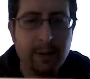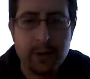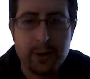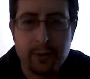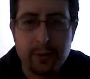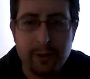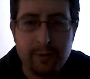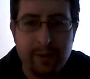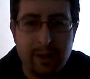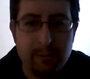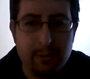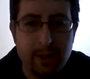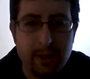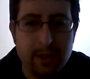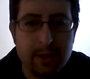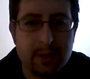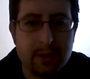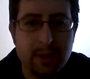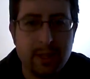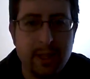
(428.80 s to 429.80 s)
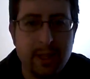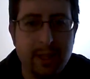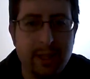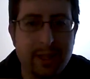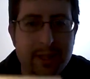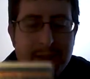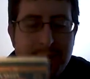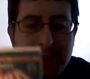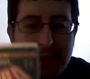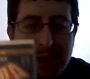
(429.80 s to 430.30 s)
for 25 bucks, and
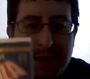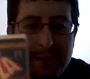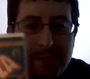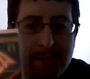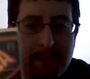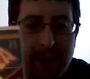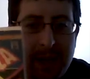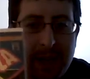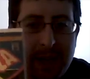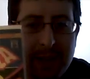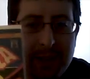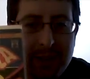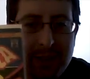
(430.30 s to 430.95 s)
it's like in fine